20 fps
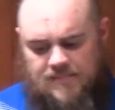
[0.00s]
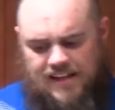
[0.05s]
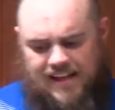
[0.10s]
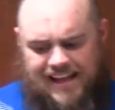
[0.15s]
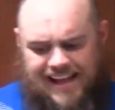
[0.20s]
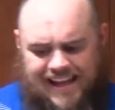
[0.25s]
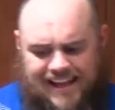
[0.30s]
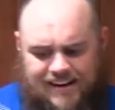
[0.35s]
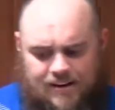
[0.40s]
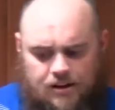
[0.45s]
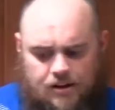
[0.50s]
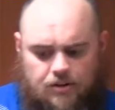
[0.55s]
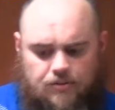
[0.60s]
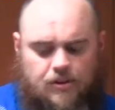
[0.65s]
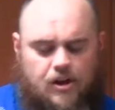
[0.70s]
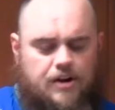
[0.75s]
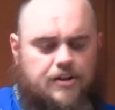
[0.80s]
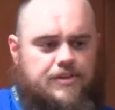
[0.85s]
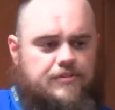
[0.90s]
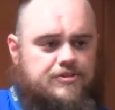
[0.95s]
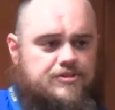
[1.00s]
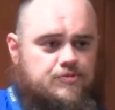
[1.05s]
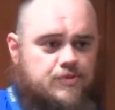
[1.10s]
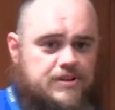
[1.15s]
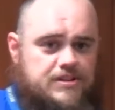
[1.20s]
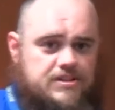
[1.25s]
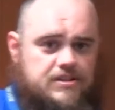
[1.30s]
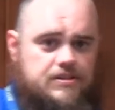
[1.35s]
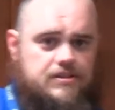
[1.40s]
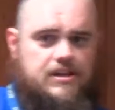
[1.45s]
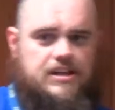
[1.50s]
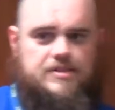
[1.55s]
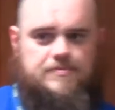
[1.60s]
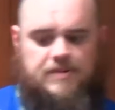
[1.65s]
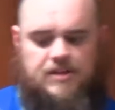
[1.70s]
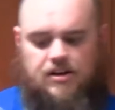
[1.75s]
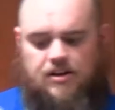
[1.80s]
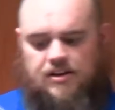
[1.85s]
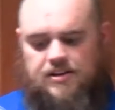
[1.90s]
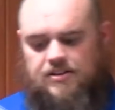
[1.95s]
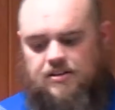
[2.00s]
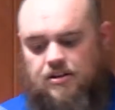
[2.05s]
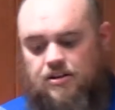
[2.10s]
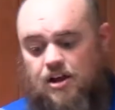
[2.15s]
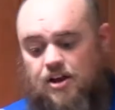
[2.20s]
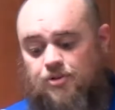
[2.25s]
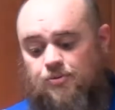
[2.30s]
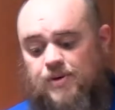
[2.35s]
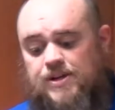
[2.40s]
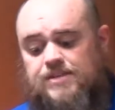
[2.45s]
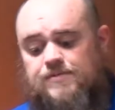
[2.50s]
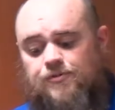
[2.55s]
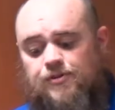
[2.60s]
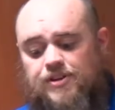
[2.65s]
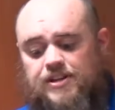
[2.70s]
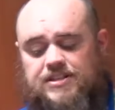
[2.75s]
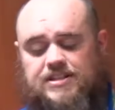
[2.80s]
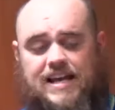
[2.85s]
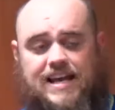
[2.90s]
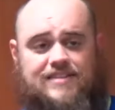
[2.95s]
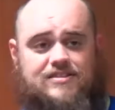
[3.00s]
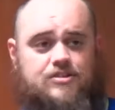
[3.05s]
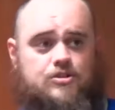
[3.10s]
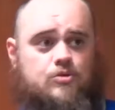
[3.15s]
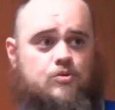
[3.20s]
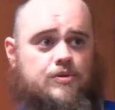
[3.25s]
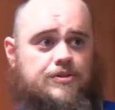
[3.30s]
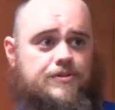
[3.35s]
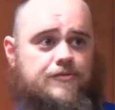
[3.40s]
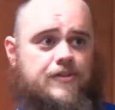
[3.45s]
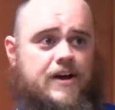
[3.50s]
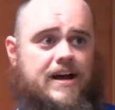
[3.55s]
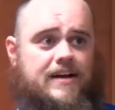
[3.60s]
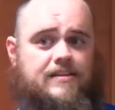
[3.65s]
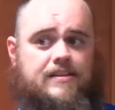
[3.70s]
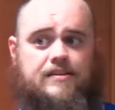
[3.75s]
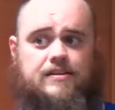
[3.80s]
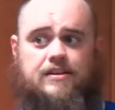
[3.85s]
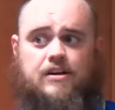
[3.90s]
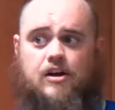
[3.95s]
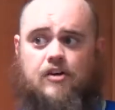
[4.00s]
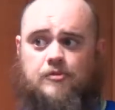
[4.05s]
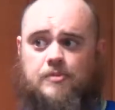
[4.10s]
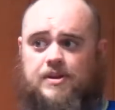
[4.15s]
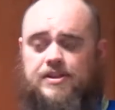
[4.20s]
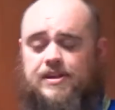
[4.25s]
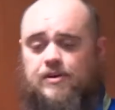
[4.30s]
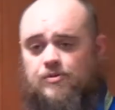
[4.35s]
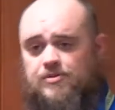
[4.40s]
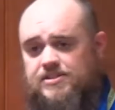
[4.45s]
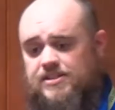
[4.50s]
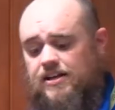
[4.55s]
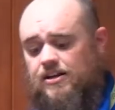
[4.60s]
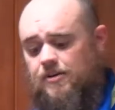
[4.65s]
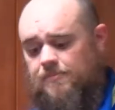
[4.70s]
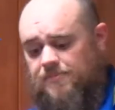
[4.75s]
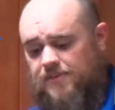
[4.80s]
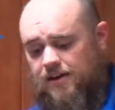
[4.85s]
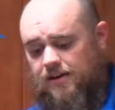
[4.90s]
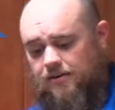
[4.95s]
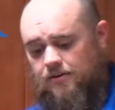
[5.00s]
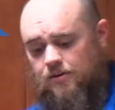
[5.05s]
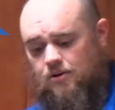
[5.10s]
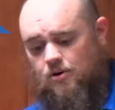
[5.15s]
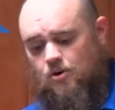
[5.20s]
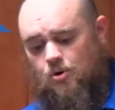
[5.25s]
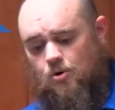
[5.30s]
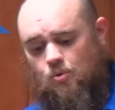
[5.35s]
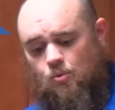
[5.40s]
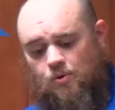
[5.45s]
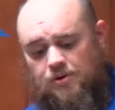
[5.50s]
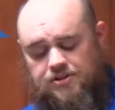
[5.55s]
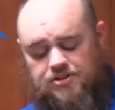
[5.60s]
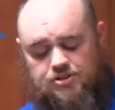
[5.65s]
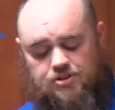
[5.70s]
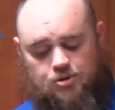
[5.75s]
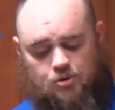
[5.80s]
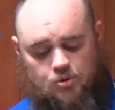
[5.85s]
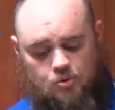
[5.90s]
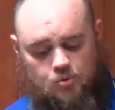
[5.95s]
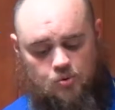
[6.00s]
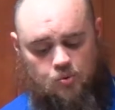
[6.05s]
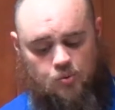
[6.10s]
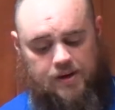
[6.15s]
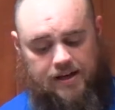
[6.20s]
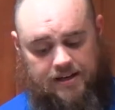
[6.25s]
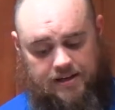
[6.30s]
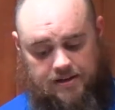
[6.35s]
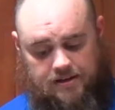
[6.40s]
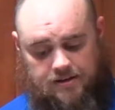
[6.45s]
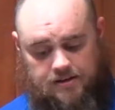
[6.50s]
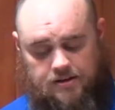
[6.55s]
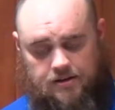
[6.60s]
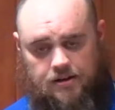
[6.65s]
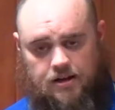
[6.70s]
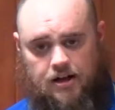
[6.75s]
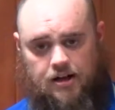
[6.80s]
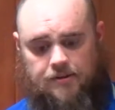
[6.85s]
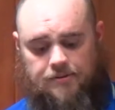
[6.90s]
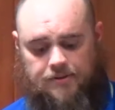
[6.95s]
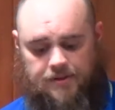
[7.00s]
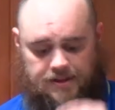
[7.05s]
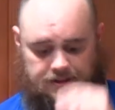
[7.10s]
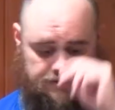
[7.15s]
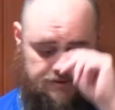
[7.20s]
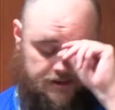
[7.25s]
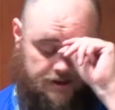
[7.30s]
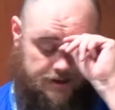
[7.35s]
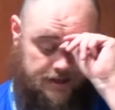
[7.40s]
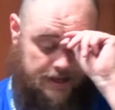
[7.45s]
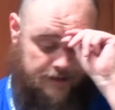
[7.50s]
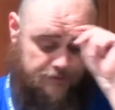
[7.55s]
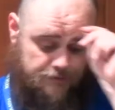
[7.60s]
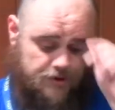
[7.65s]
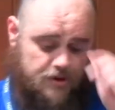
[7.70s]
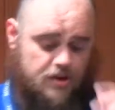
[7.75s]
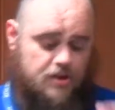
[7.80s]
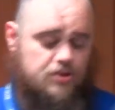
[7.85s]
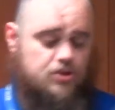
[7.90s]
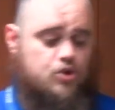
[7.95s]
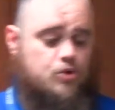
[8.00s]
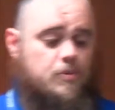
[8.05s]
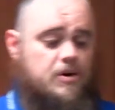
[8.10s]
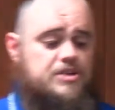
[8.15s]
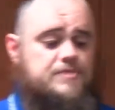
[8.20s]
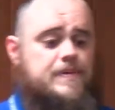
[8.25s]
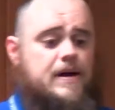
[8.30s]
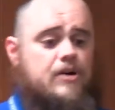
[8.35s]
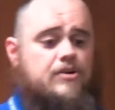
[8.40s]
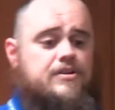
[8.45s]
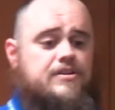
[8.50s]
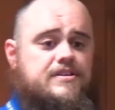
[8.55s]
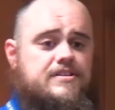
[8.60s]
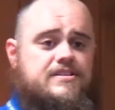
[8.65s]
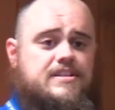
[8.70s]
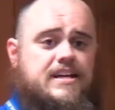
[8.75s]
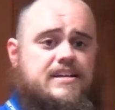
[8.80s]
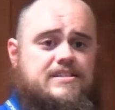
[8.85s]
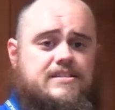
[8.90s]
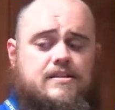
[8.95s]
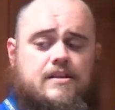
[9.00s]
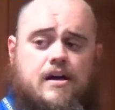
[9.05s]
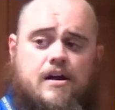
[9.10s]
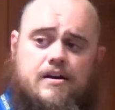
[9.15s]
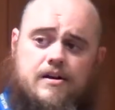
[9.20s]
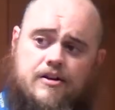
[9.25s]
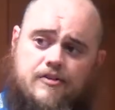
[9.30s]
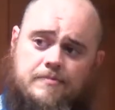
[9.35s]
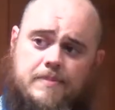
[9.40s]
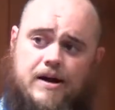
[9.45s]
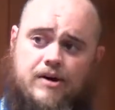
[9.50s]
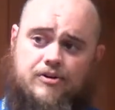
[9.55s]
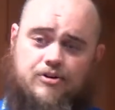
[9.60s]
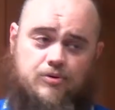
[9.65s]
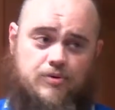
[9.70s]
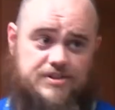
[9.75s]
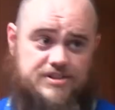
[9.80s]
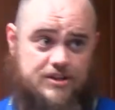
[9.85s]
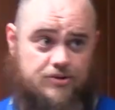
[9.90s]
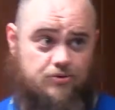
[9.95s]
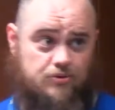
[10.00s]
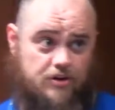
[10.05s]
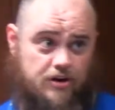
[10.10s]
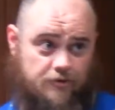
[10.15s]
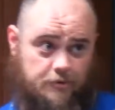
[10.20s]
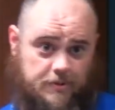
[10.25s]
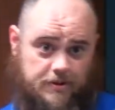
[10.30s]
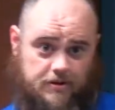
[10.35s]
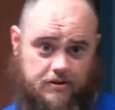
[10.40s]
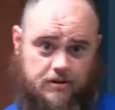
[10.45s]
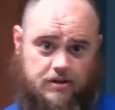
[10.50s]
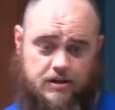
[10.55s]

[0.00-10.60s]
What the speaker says: And a lot of the reason for this has to do with the fact that the government that was set up then was too weak. They gave too much power to the states, not enough power to a central government.